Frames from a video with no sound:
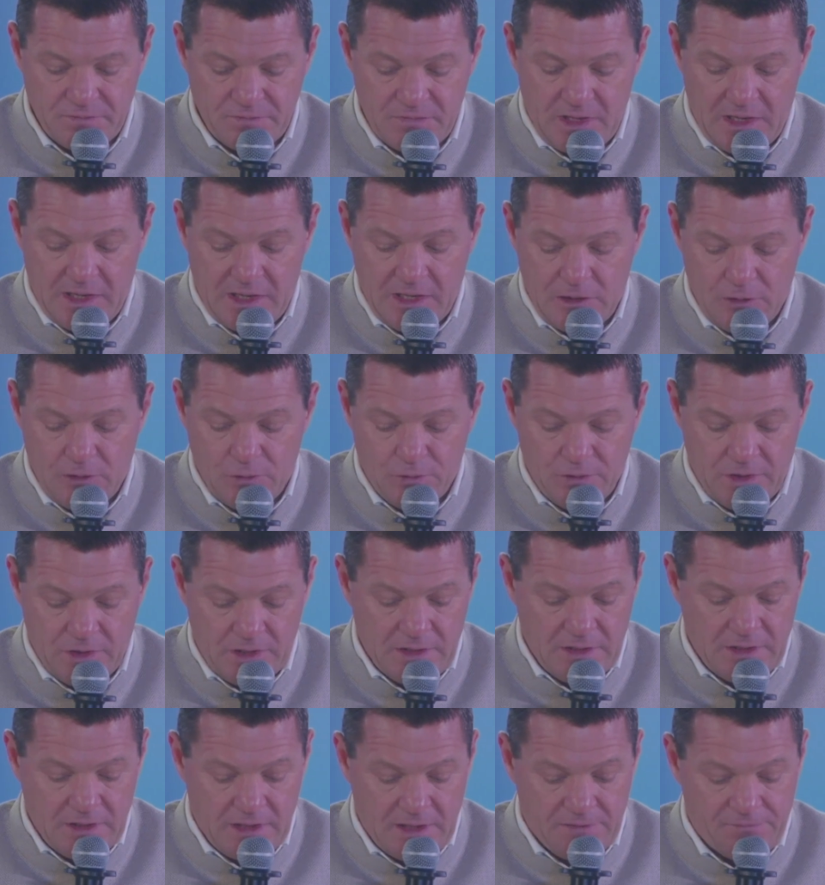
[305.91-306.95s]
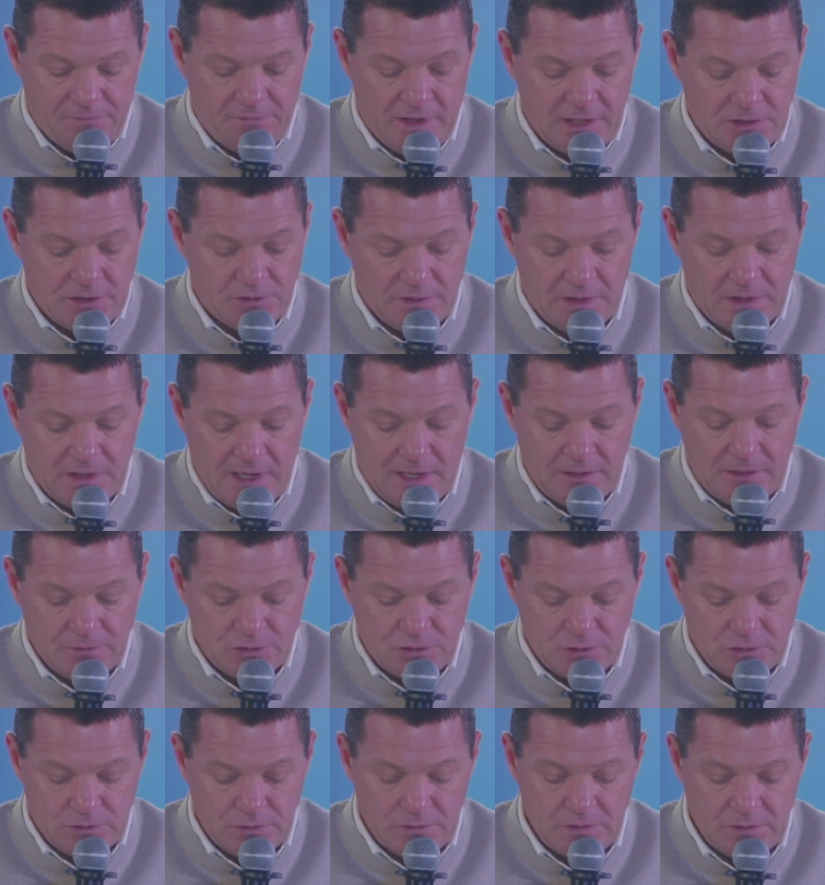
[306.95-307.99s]
including Advisory
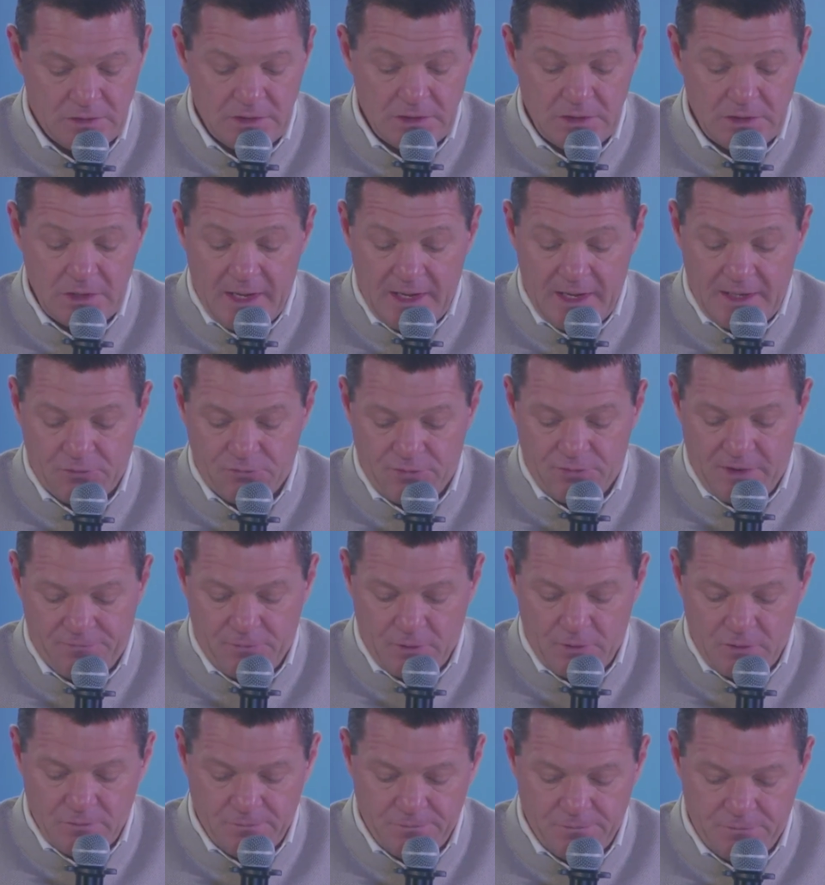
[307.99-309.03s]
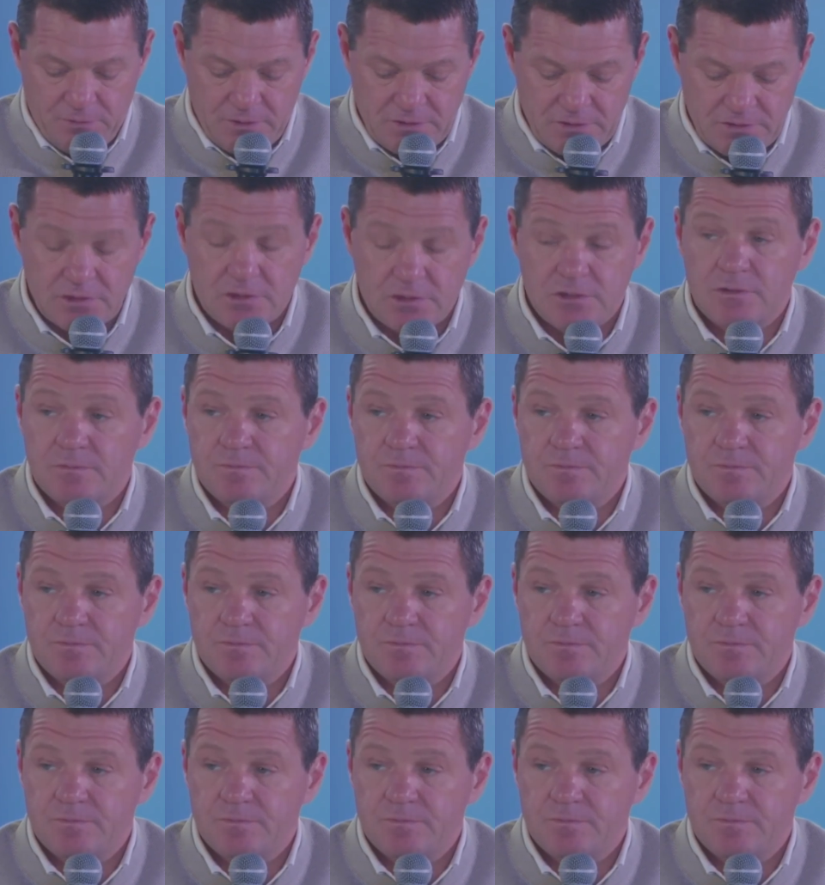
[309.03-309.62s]
Council and traffic conferences.